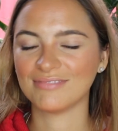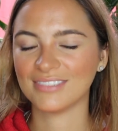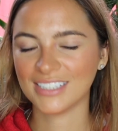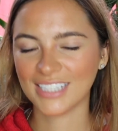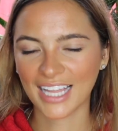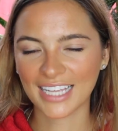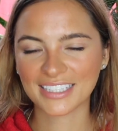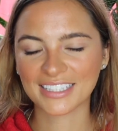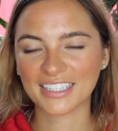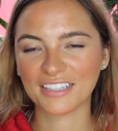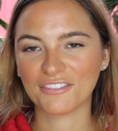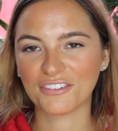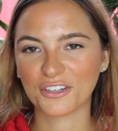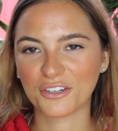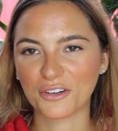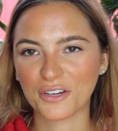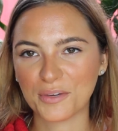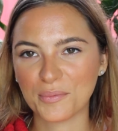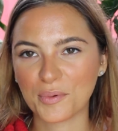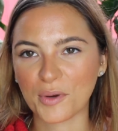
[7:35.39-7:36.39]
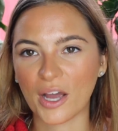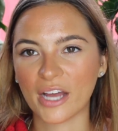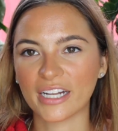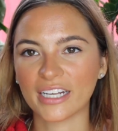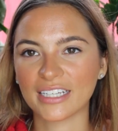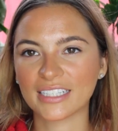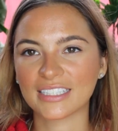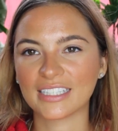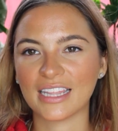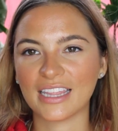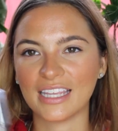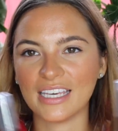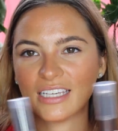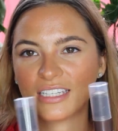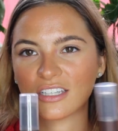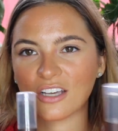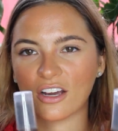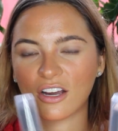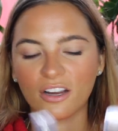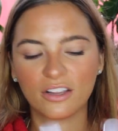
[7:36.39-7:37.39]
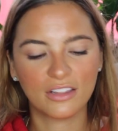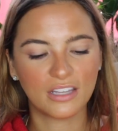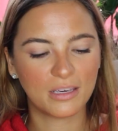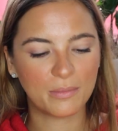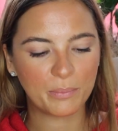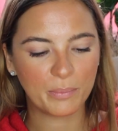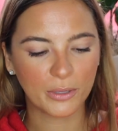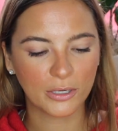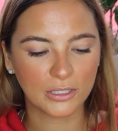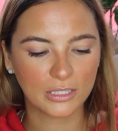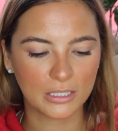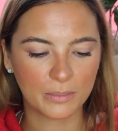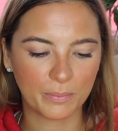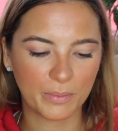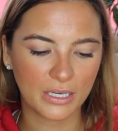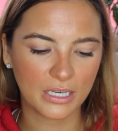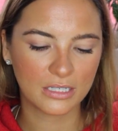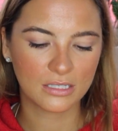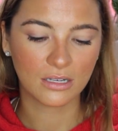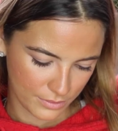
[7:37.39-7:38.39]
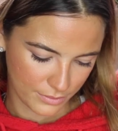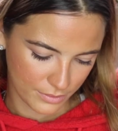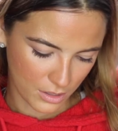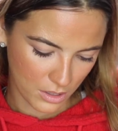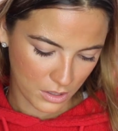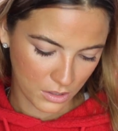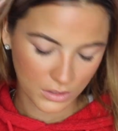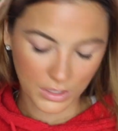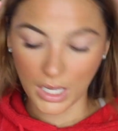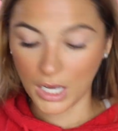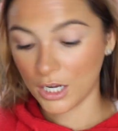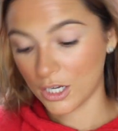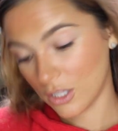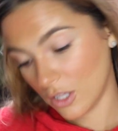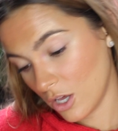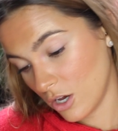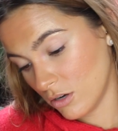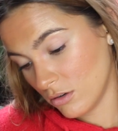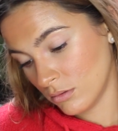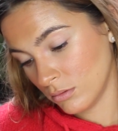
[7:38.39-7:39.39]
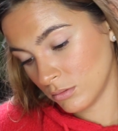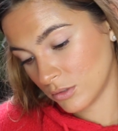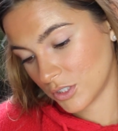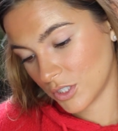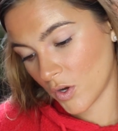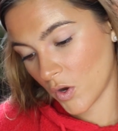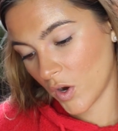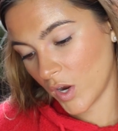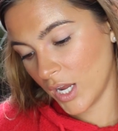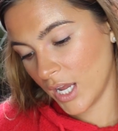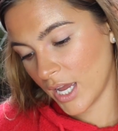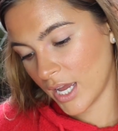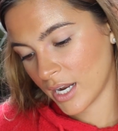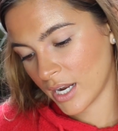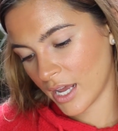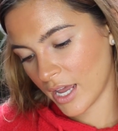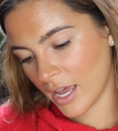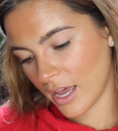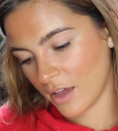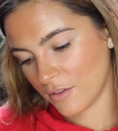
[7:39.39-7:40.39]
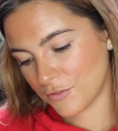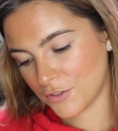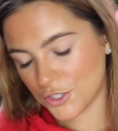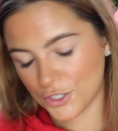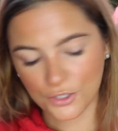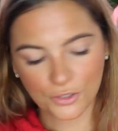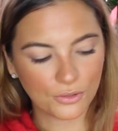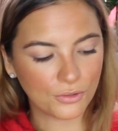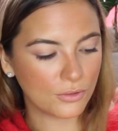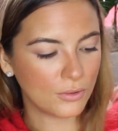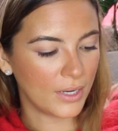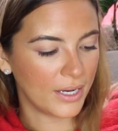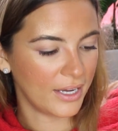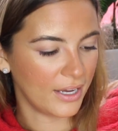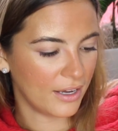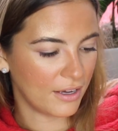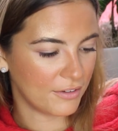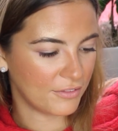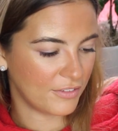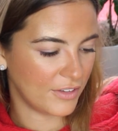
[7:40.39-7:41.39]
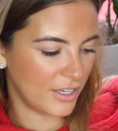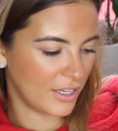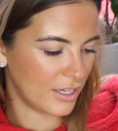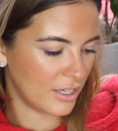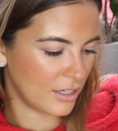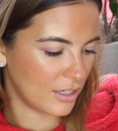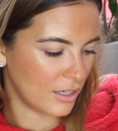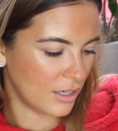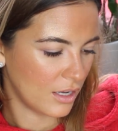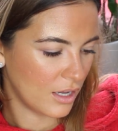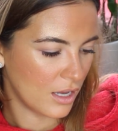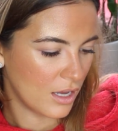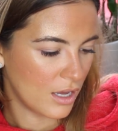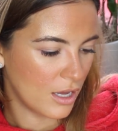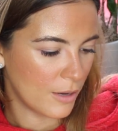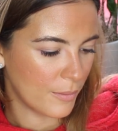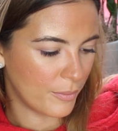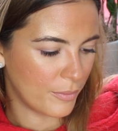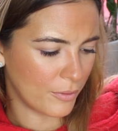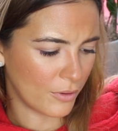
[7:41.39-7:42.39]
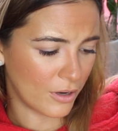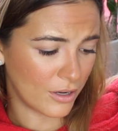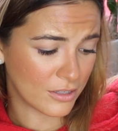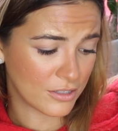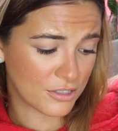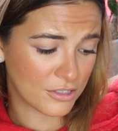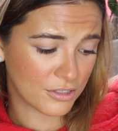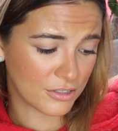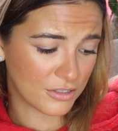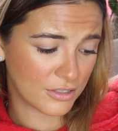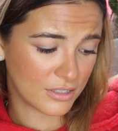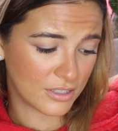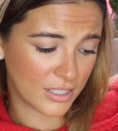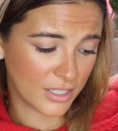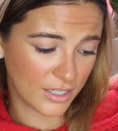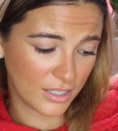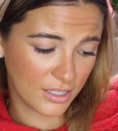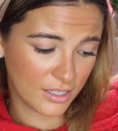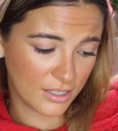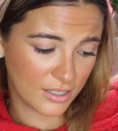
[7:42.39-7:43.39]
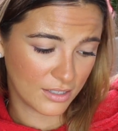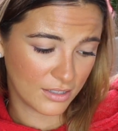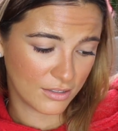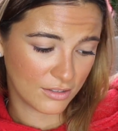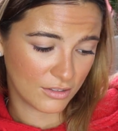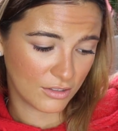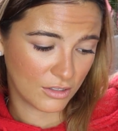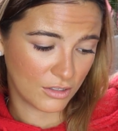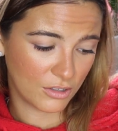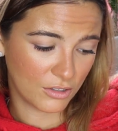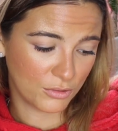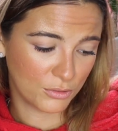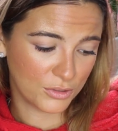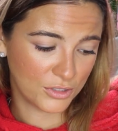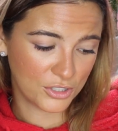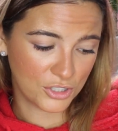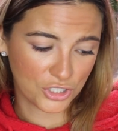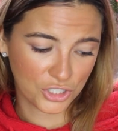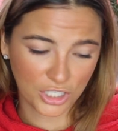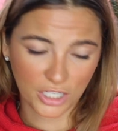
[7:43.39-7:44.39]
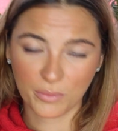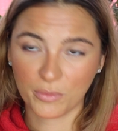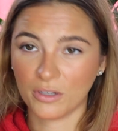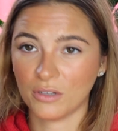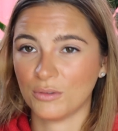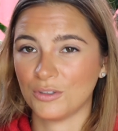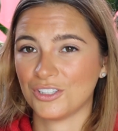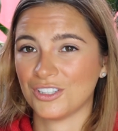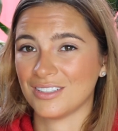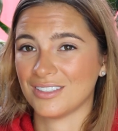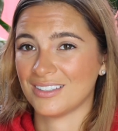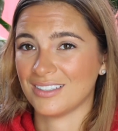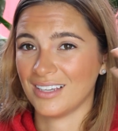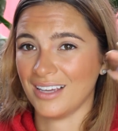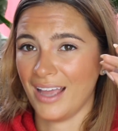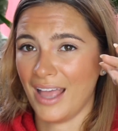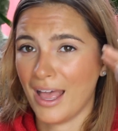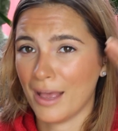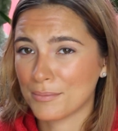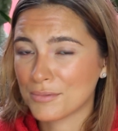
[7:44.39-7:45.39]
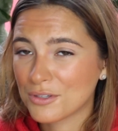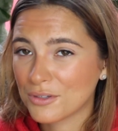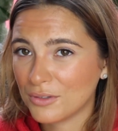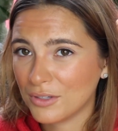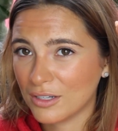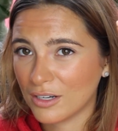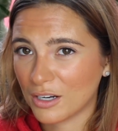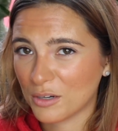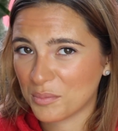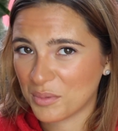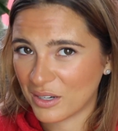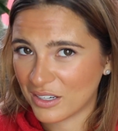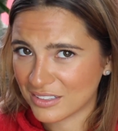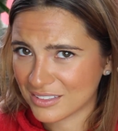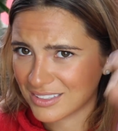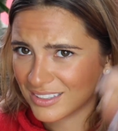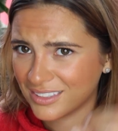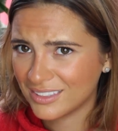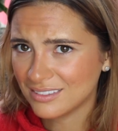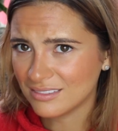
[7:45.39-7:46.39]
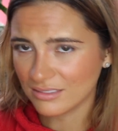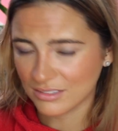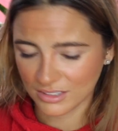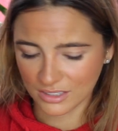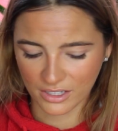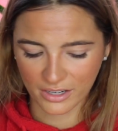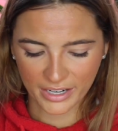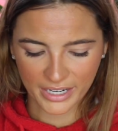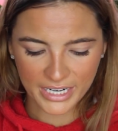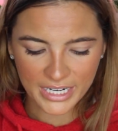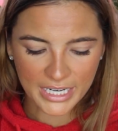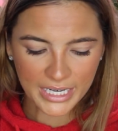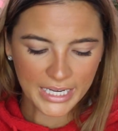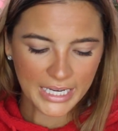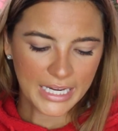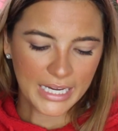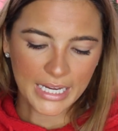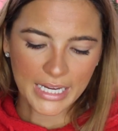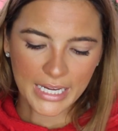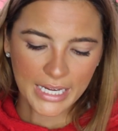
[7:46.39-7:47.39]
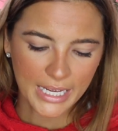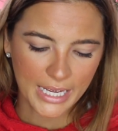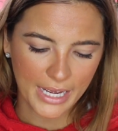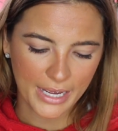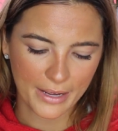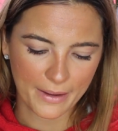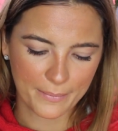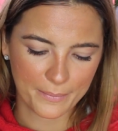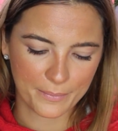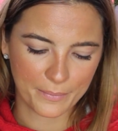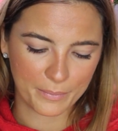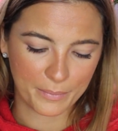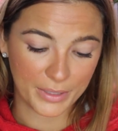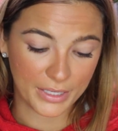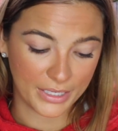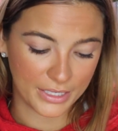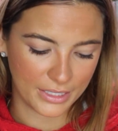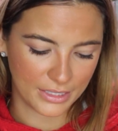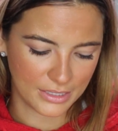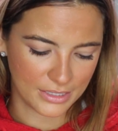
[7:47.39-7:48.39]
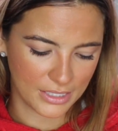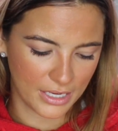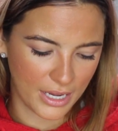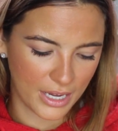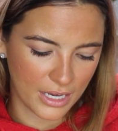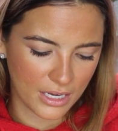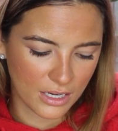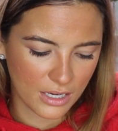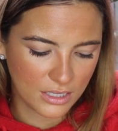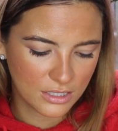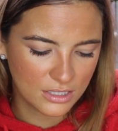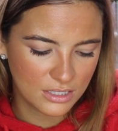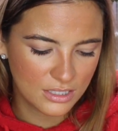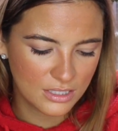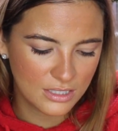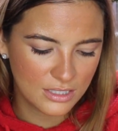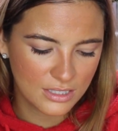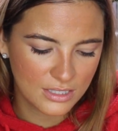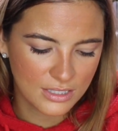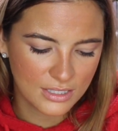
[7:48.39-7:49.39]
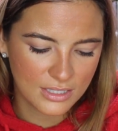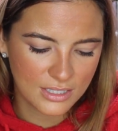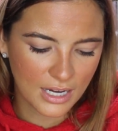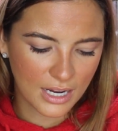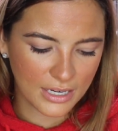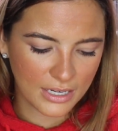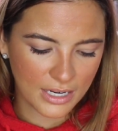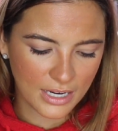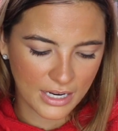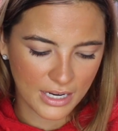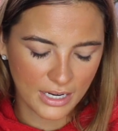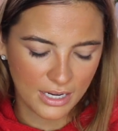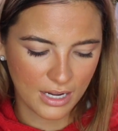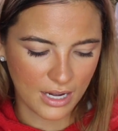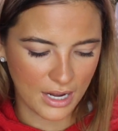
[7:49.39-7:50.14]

Lastly, for cream products, these are the Burts Bees All Aglow, sorry, and I have 2. I have in bronzer stick, golden shimmer, which is absolutely not a bronzer, sorry, but it is a stunning